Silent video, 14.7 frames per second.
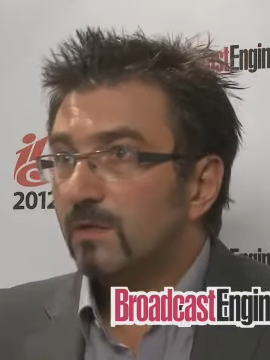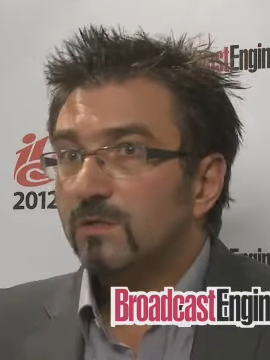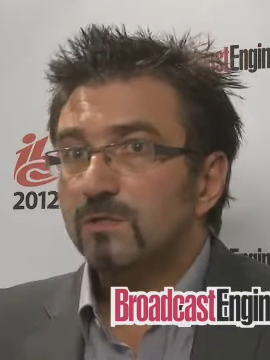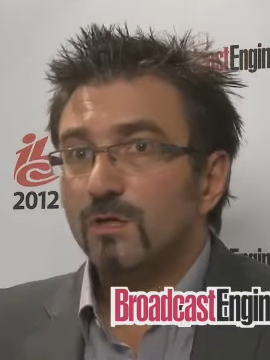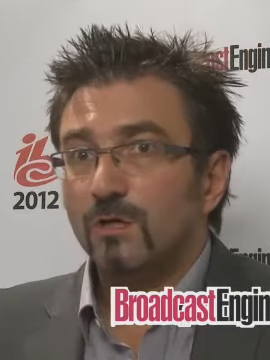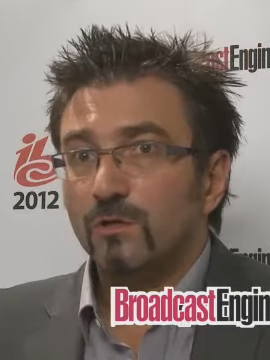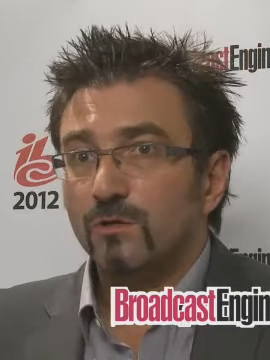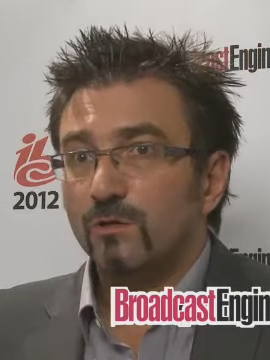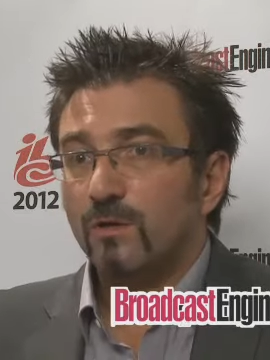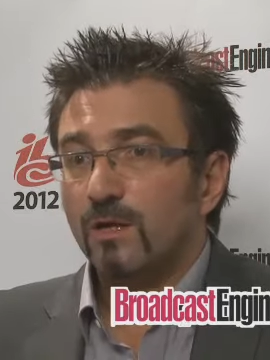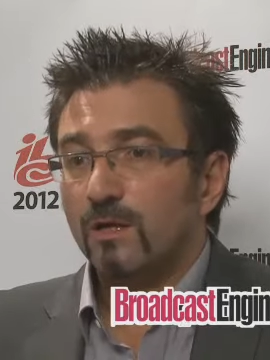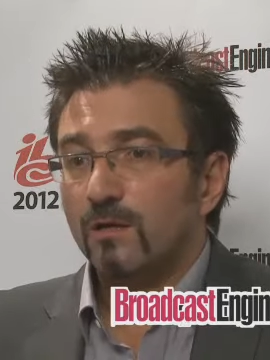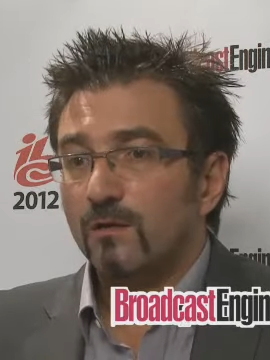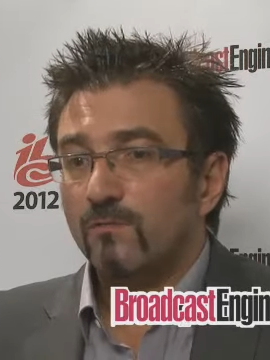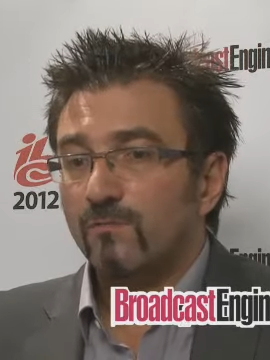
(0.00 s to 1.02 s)
So you
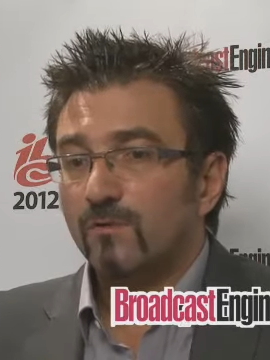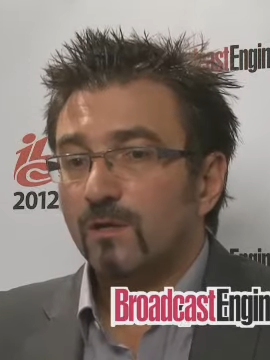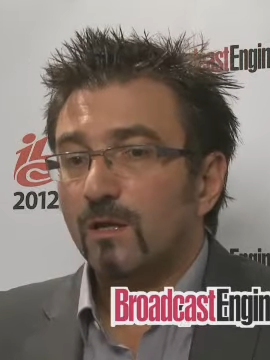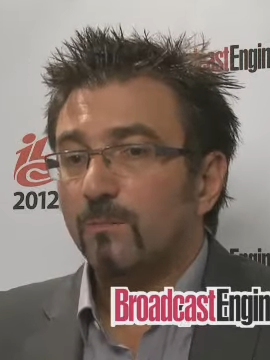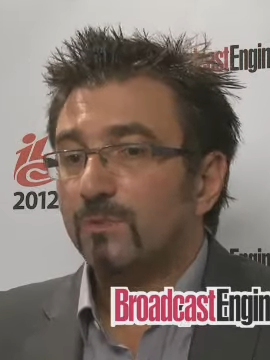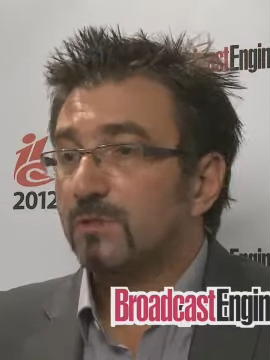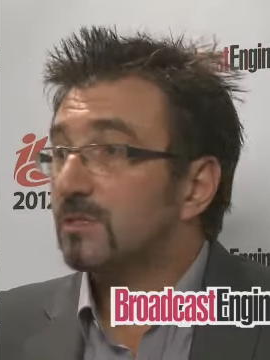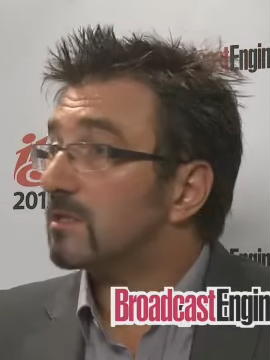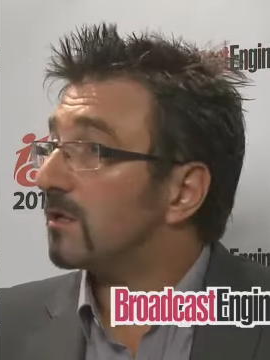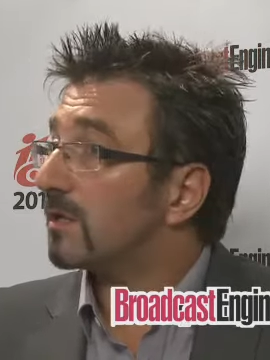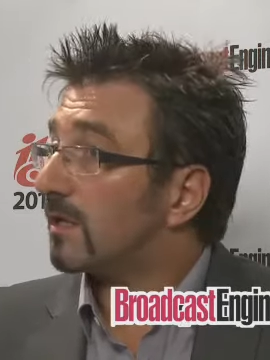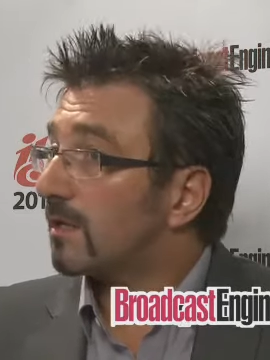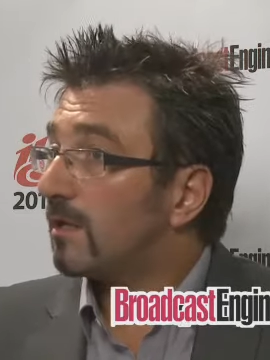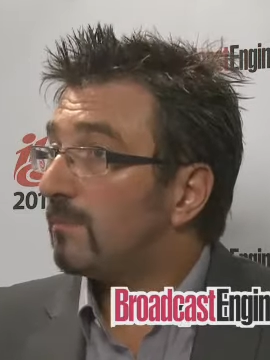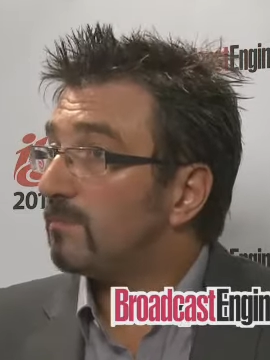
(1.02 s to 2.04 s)
have companies like
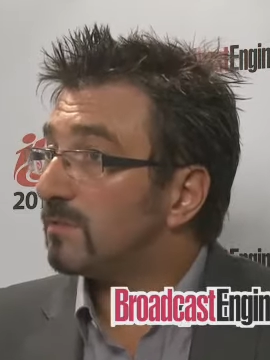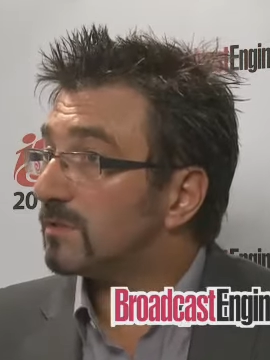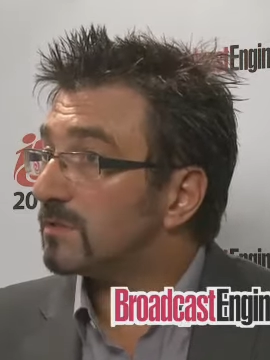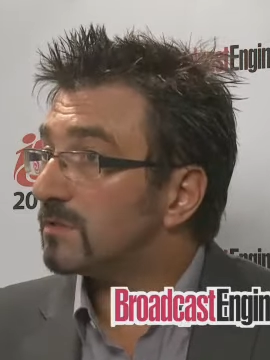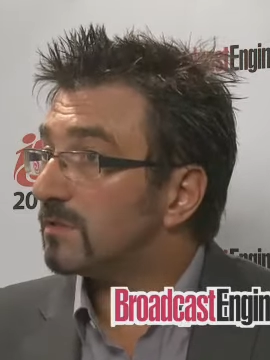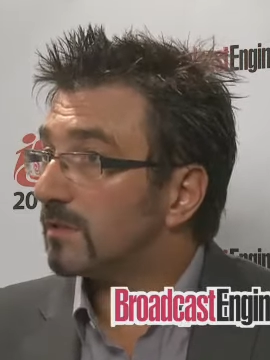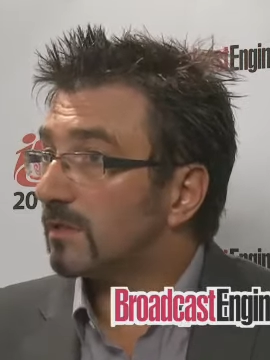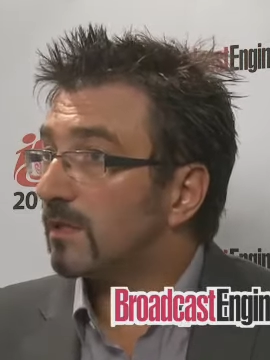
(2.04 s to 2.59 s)
Encompass,